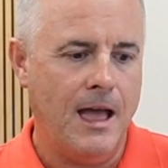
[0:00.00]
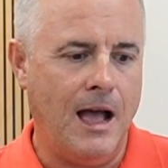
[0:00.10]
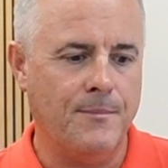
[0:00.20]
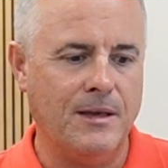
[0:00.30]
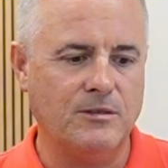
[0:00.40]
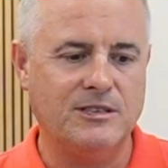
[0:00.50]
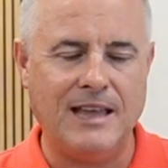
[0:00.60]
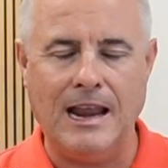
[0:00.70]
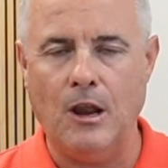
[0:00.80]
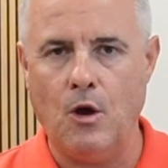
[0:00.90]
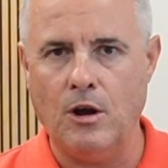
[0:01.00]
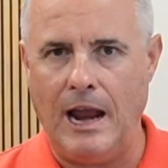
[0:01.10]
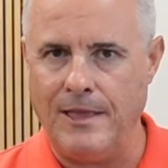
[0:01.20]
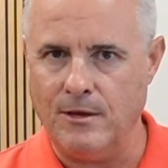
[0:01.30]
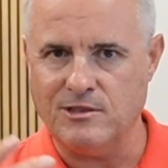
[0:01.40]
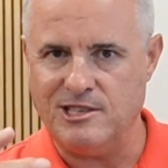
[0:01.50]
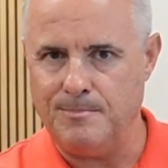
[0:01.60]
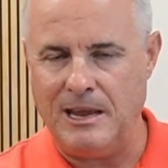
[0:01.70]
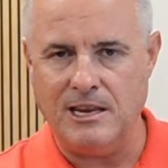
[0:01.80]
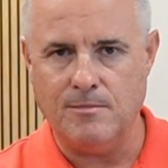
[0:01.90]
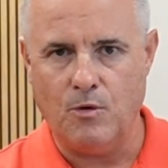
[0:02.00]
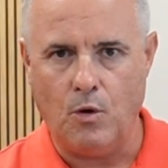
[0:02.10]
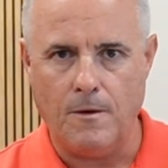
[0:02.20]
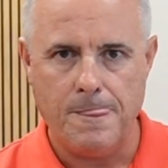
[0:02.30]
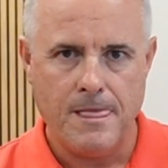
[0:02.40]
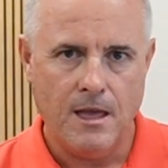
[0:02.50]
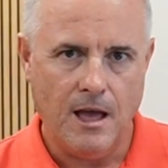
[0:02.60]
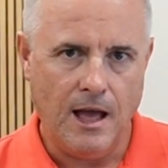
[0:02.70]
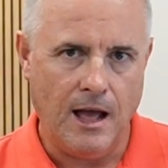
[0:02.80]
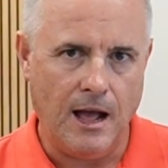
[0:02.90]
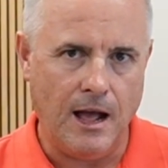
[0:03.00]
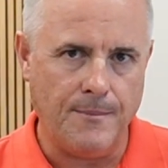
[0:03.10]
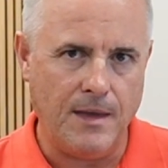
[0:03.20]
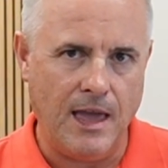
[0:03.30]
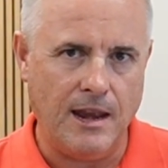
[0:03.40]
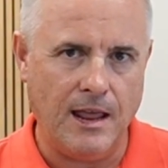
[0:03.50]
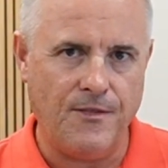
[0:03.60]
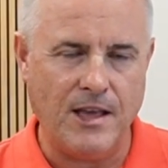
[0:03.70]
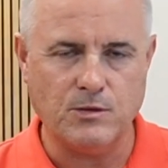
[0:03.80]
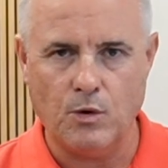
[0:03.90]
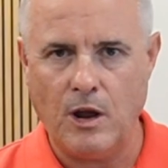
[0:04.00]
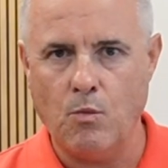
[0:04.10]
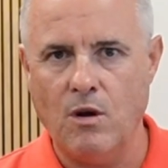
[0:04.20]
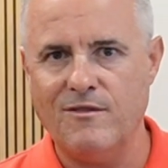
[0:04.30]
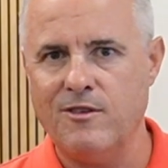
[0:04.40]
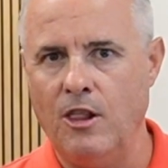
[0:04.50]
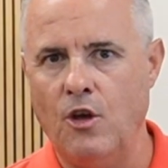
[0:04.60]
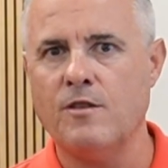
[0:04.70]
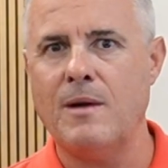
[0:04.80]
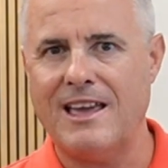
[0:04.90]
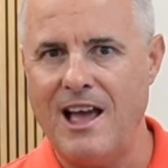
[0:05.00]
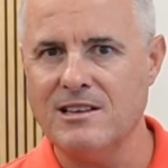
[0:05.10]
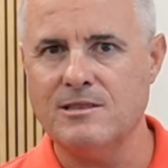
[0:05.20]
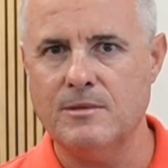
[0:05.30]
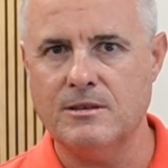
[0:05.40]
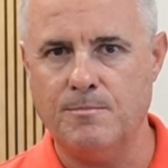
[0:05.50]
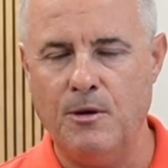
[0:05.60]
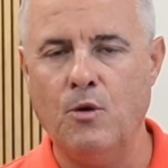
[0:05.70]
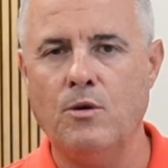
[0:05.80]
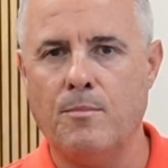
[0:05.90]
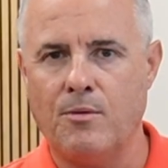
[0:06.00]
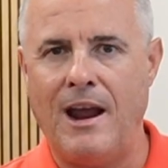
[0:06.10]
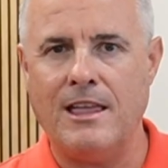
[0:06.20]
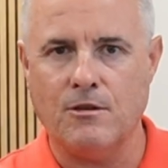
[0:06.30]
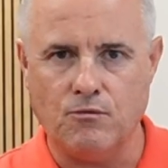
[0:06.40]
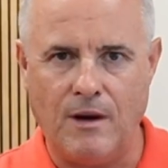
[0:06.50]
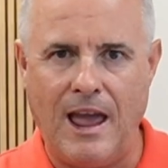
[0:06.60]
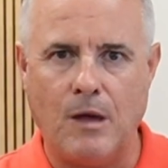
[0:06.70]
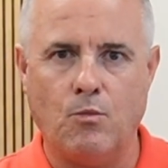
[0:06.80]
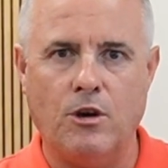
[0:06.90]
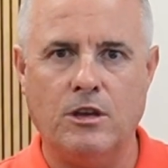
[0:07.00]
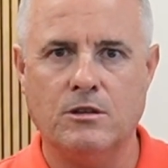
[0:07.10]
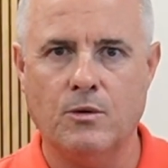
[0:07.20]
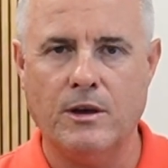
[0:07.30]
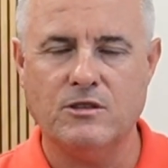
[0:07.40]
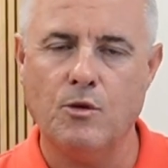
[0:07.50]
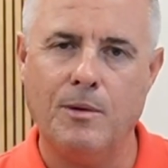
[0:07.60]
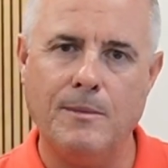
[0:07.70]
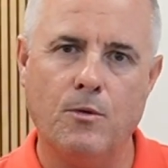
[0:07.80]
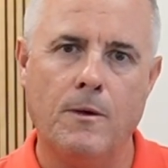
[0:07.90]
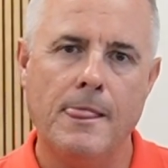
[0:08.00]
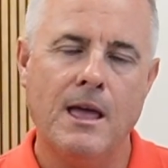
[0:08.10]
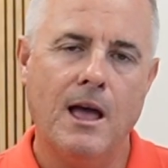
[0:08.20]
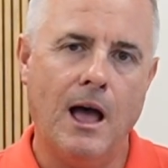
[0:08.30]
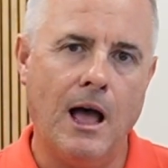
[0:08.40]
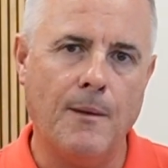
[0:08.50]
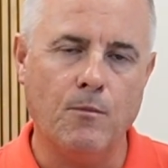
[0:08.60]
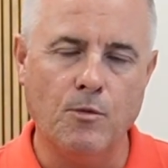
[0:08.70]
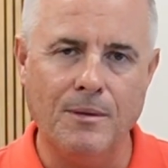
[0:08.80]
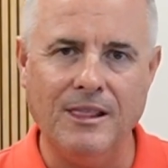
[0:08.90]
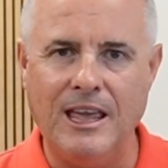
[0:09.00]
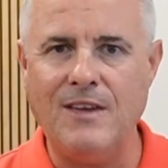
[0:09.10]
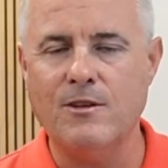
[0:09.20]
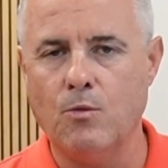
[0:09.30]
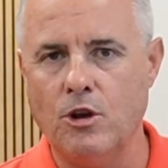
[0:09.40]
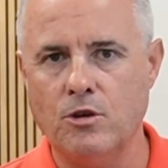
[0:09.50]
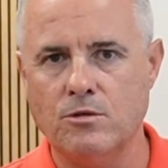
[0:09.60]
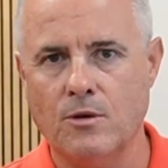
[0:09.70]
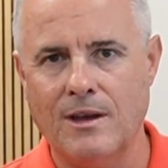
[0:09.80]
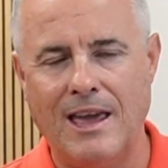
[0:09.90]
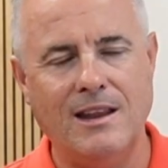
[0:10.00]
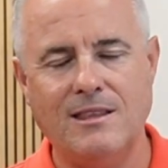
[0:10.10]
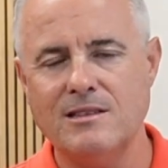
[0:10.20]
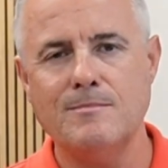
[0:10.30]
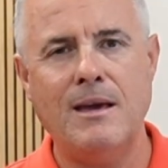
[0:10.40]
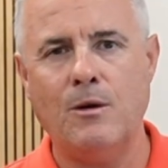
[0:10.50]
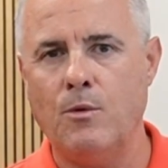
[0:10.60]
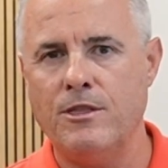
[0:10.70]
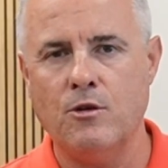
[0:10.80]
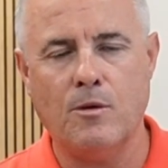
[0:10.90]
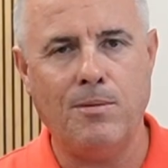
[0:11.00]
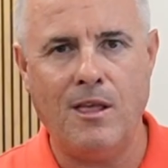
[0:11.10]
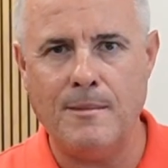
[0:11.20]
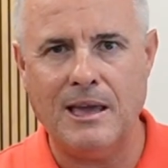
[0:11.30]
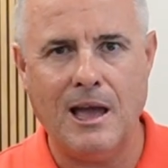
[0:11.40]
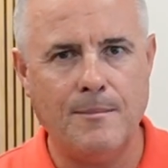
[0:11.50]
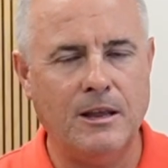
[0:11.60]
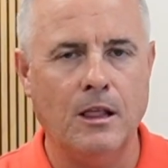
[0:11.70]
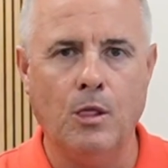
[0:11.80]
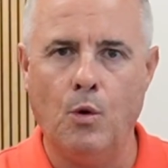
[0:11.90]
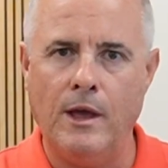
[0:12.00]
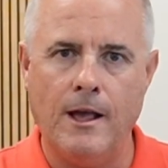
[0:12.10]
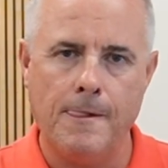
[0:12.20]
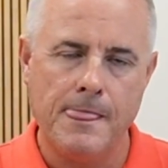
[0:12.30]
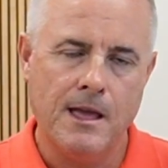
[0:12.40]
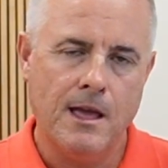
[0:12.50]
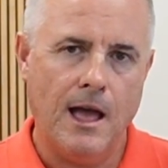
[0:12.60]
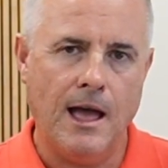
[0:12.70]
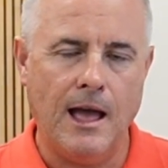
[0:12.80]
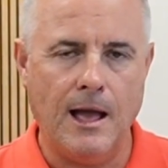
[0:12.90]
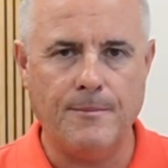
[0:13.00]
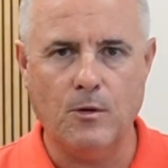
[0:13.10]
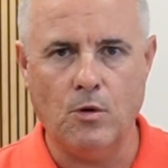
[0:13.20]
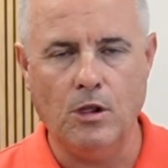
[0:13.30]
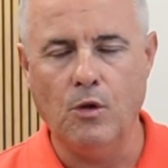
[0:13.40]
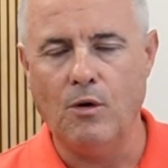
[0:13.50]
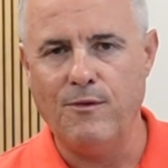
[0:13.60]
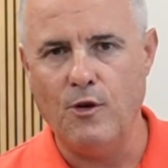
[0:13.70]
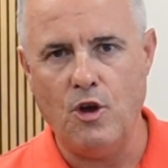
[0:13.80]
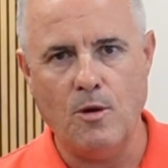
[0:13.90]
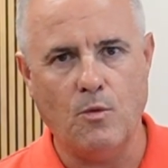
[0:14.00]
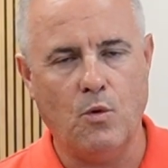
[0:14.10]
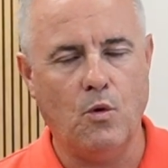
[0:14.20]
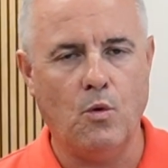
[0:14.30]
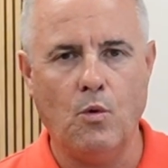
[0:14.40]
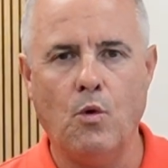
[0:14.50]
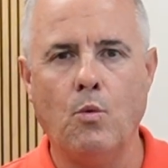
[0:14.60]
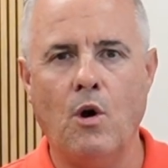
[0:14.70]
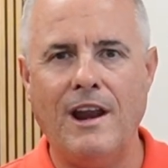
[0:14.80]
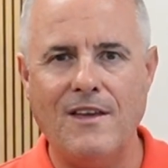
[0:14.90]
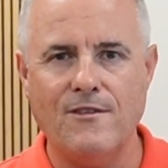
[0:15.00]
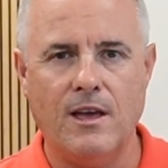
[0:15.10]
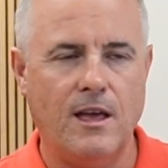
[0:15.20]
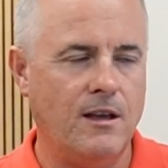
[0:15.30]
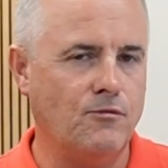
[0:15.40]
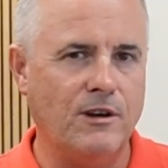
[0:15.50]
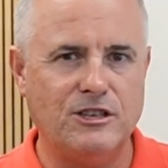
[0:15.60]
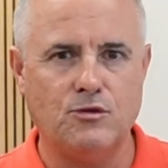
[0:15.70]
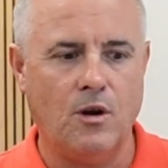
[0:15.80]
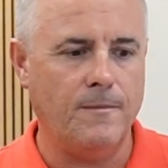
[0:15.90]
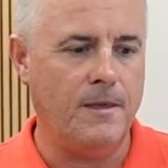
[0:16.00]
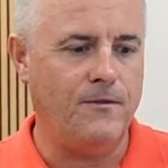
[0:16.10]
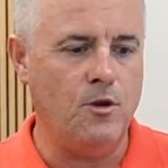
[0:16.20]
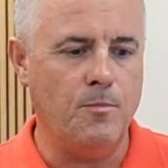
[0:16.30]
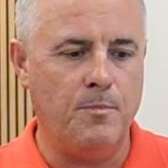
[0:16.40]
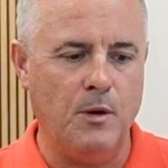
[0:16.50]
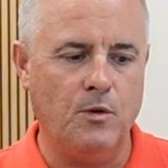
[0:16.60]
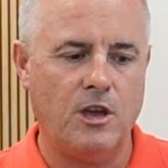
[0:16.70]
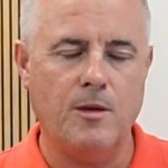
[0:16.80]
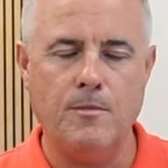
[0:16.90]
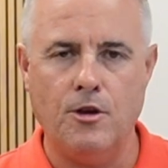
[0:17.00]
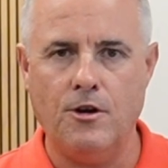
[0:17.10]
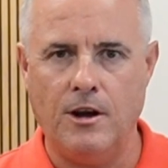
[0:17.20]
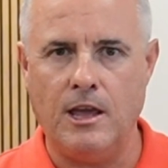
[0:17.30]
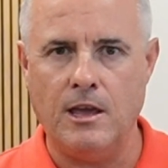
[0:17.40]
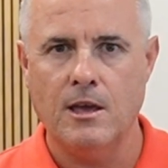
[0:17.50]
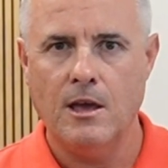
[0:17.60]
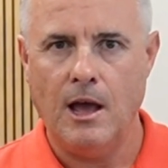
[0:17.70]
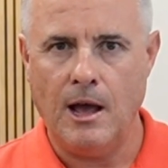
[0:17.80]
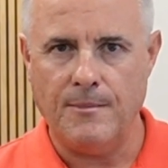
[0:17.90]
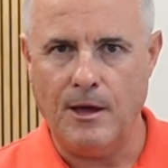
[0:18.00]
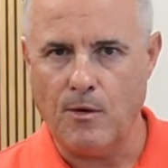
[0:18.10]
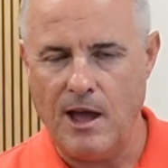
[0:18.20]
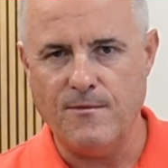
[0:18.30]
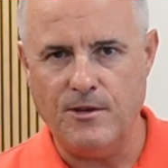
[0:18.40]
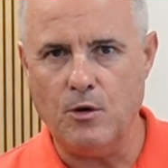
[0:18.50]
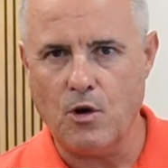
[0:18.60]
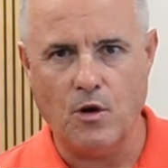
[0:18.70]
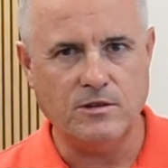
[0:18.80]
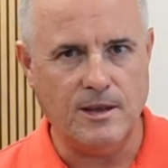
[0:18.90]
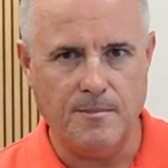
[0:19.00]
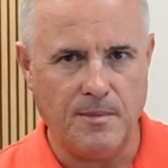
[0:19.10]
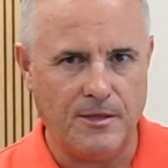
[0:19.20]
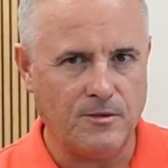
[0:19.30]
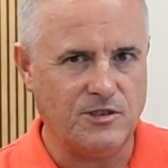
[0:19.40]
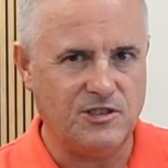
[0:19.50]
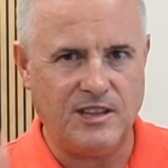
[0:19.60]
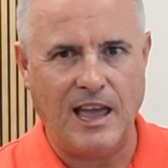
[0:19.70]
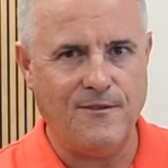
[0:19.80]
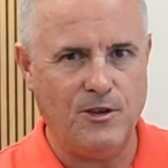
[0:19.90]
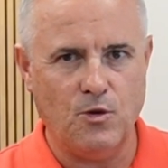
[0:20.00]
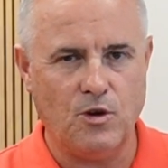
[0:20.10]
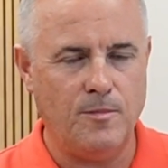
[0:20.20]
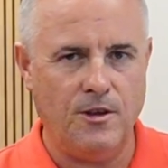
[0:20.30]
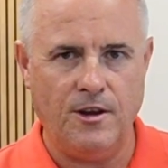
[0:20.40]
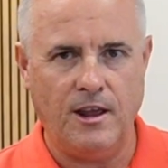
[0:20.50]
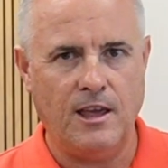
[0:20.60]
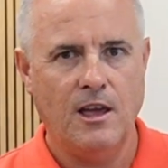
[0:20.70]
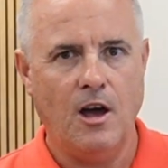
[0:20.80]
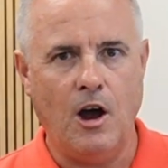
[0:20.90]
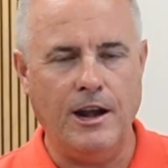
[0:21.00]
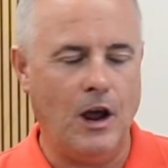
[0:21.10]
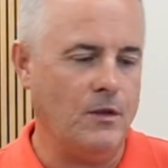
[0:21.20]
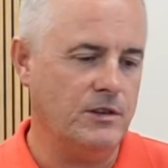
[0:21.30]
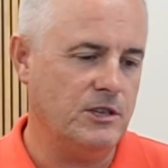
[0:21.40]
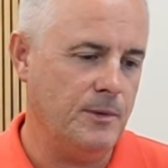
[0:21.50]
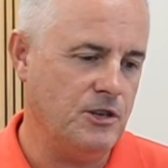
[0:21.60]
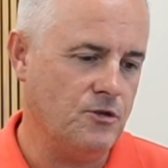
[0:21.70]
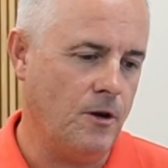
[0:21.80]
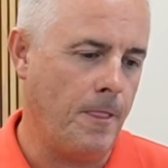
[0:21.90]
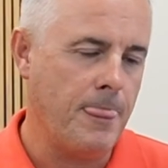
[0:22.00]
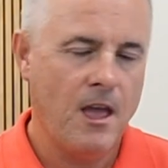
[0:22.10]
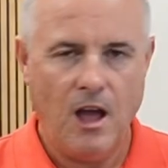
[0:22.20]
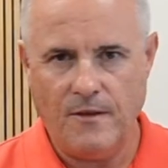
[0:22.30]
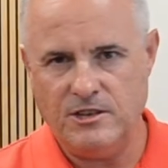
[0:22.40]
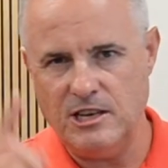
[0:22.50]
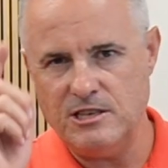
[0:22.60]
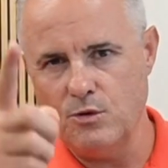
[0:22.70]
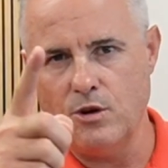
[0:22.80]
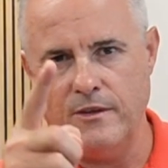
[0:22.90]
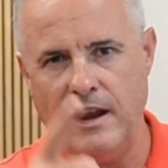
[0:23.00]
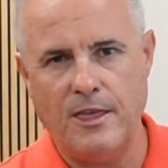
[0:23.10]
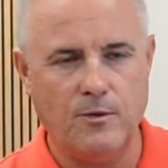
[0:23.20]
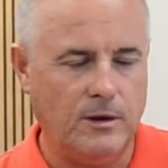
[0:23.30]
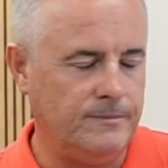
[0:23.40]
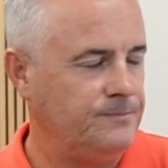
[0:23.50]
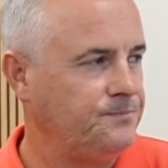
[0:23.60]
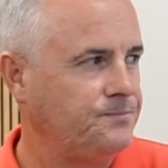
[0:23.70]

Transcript: they'll stay longer and they'll spend more. And that's what I want for a lot of my customers. Build a brand around what you're doing so people will believe in what you're doing. And it doesn't matter whether you're a plumbing company, a lawyer, or a law firm, or whatever, a restaurant. If you build a community, they'll come for your content, but they'll stay for your community. I know this to be true. I've just thought of another one